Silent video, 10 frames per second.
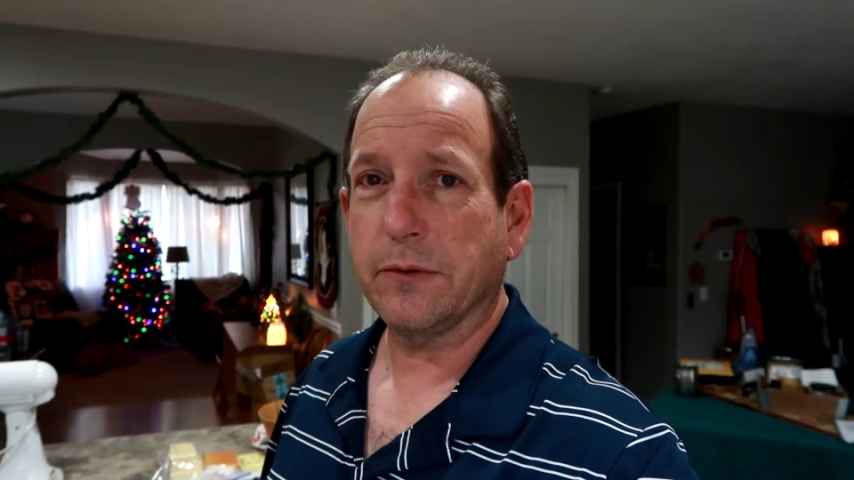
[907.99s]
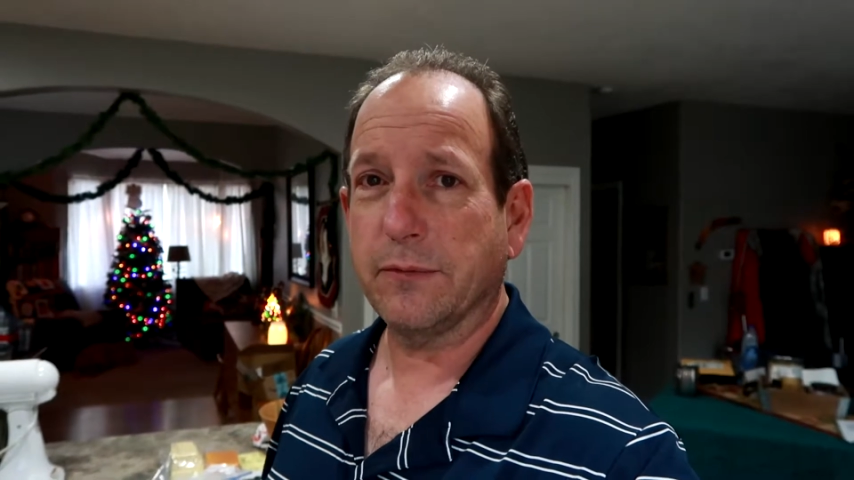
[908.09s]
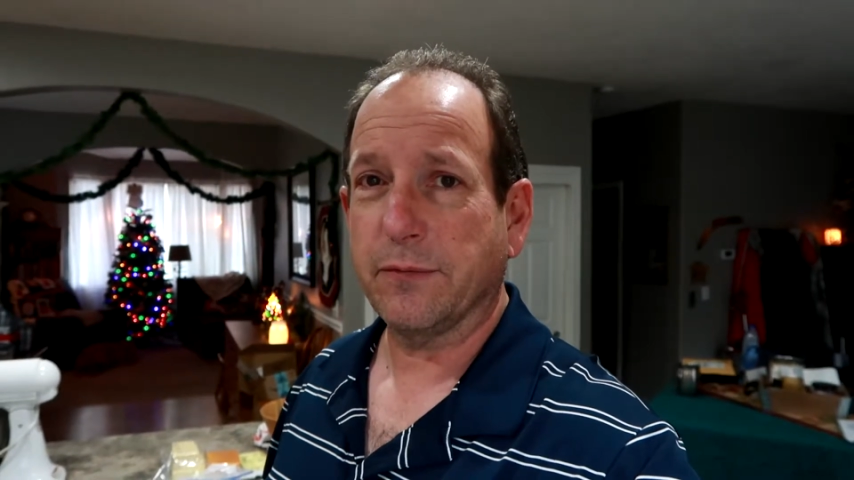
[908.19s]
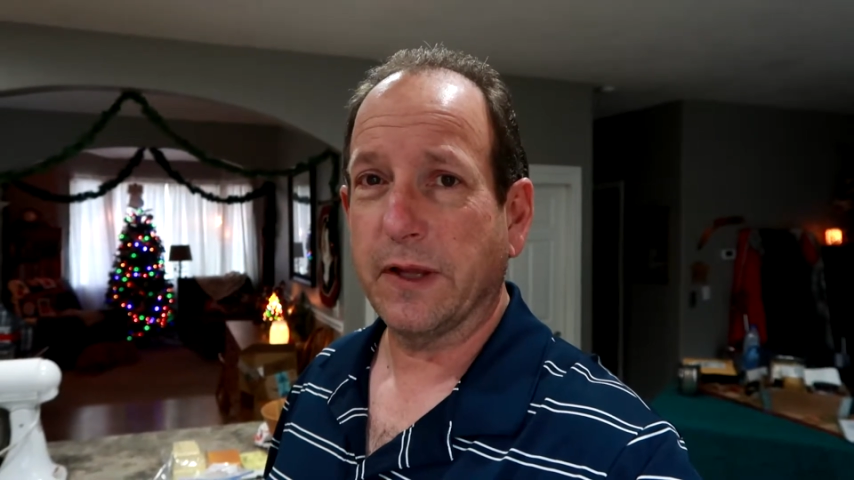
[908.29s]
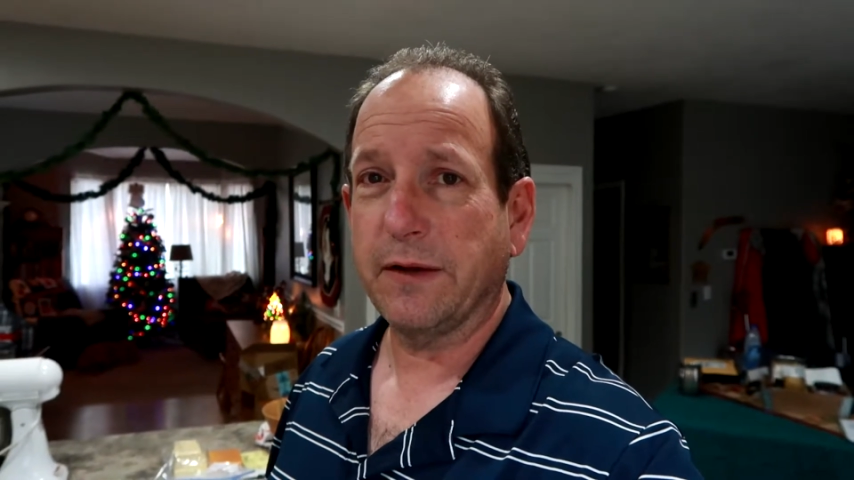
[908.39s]
the
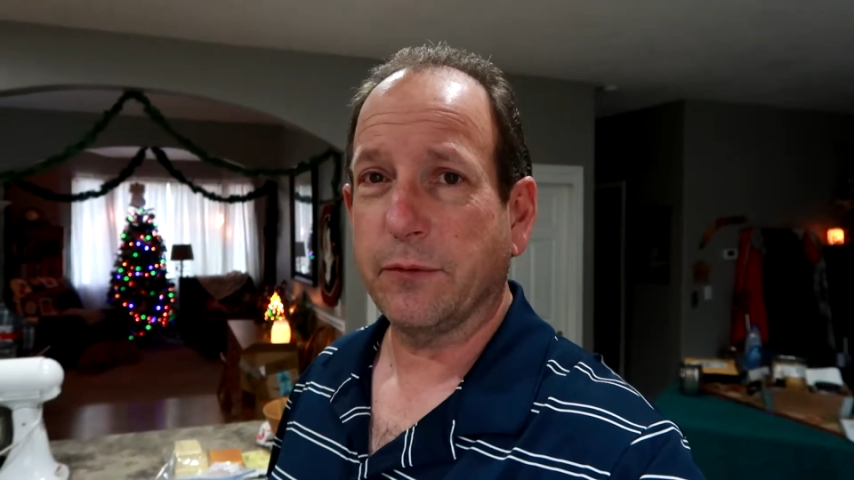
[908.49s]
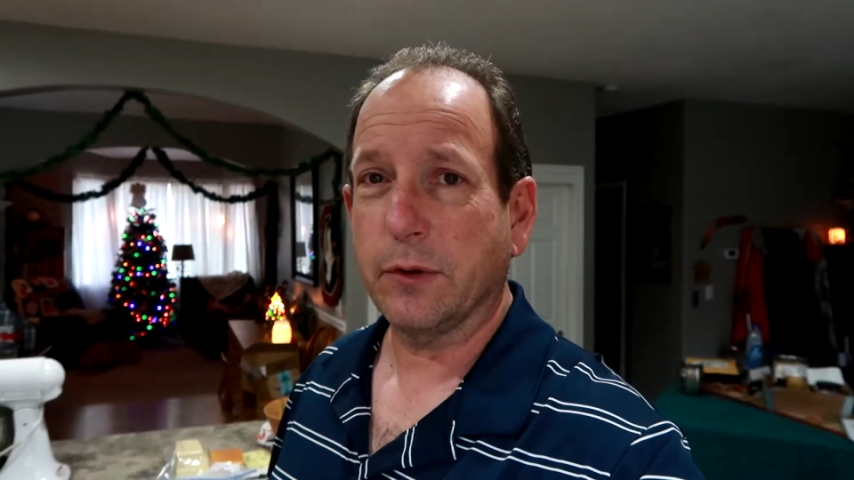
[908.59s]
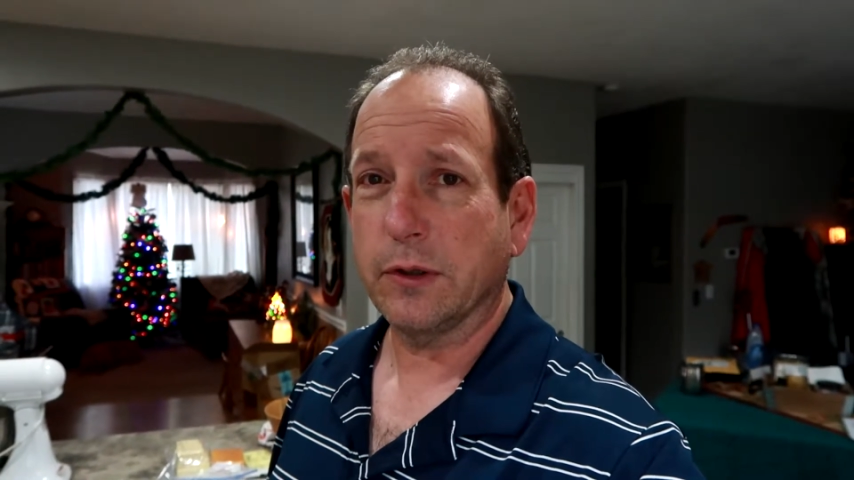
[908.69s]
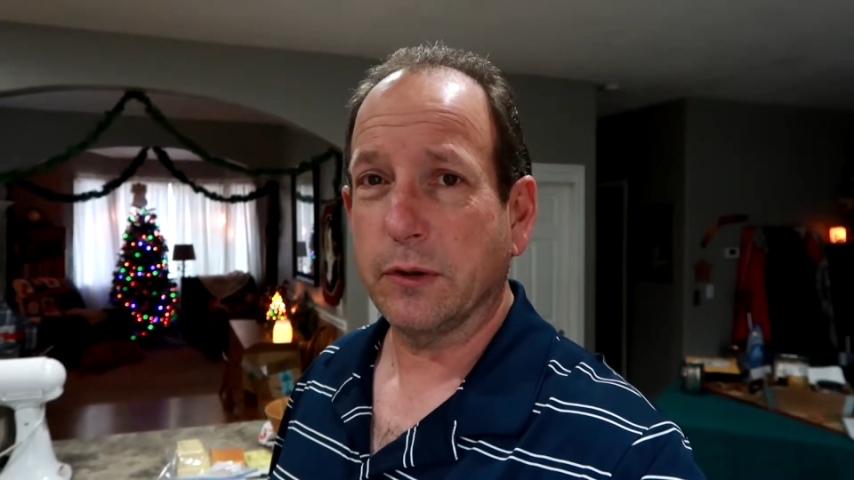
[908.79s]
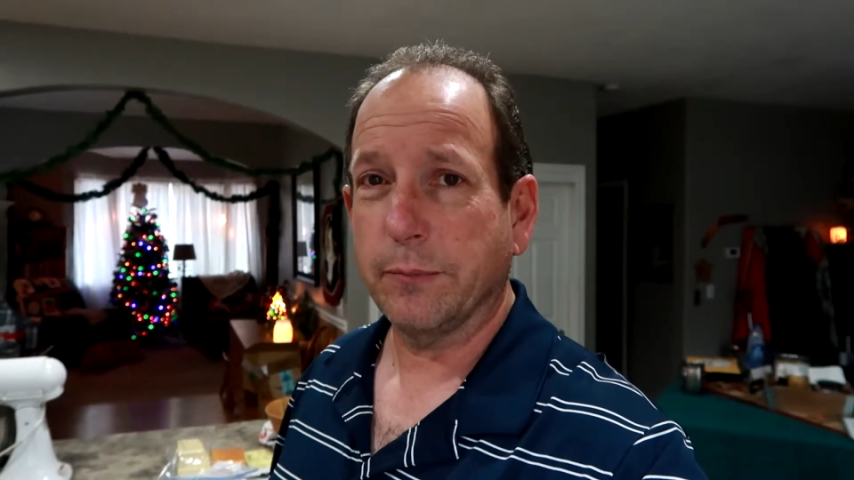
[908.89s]

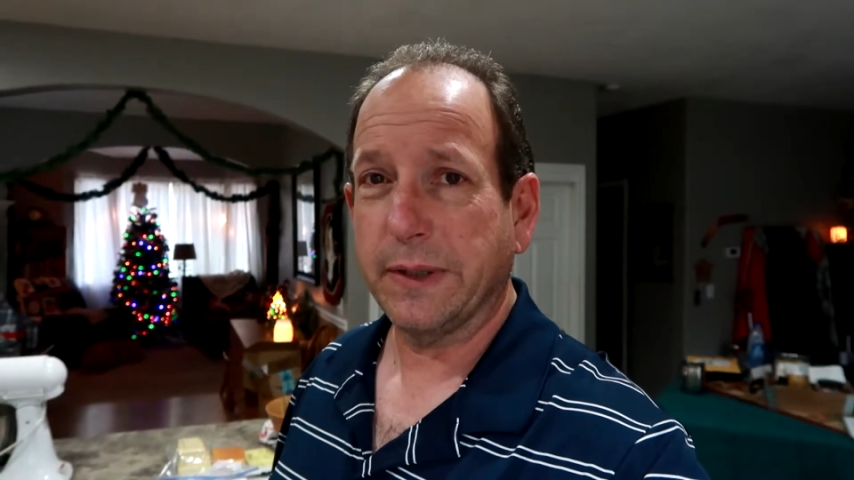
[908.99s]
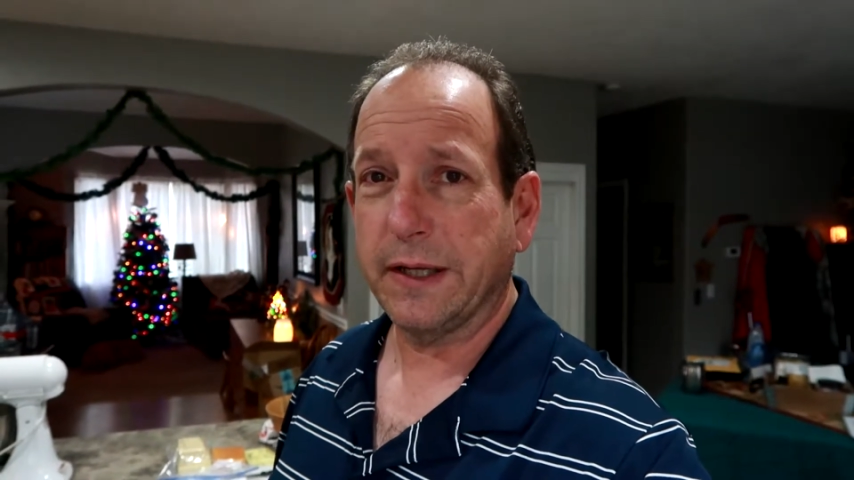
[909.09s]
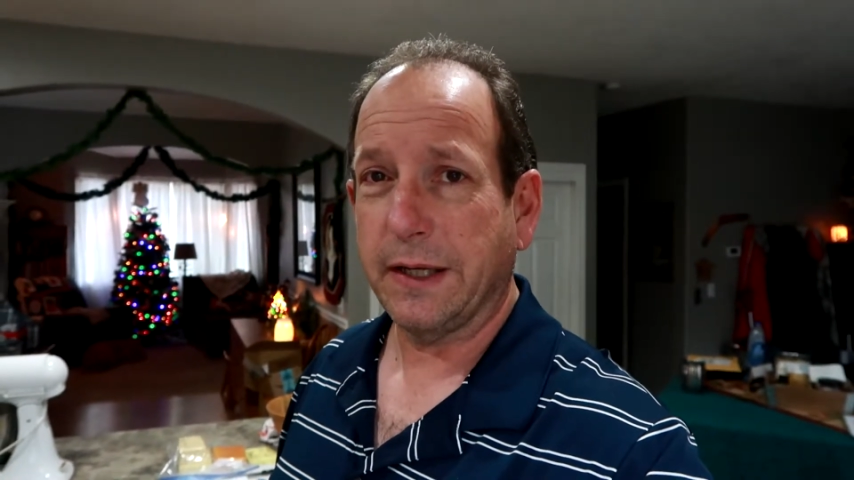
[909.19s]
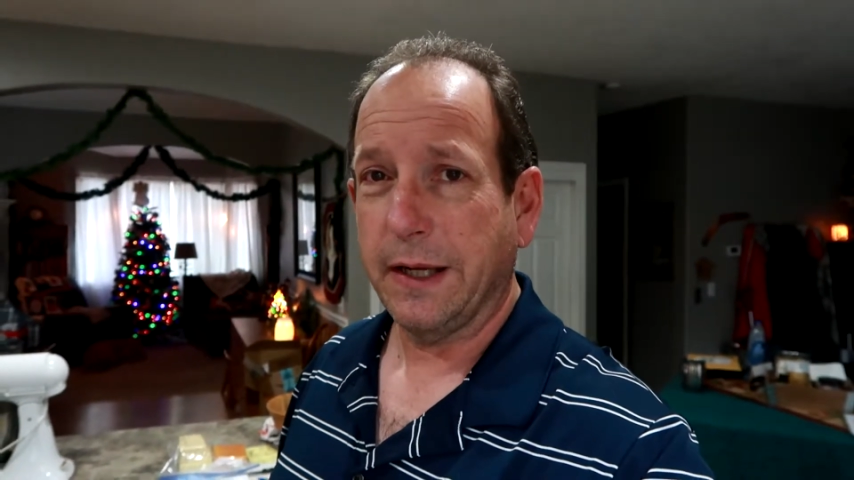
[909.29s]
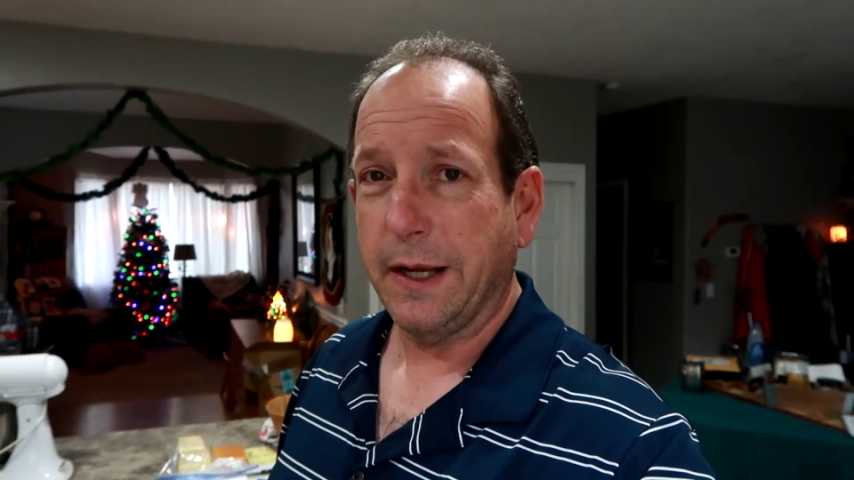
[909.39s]
flavor a little
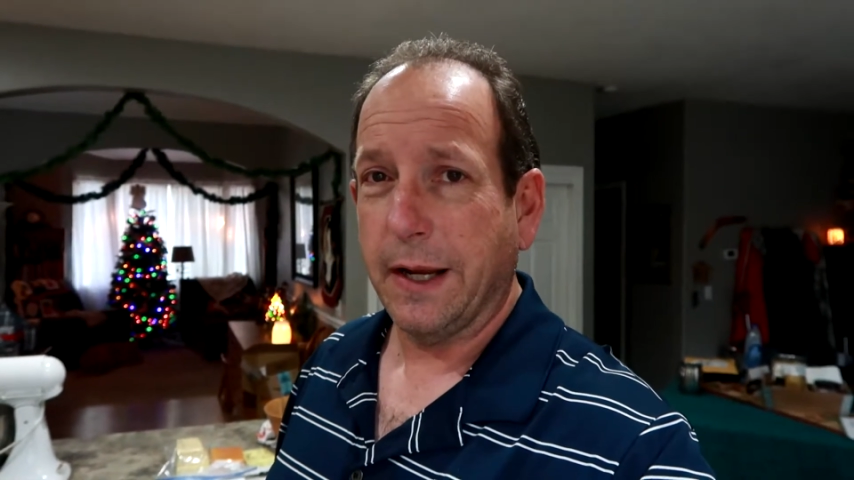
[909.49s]
bit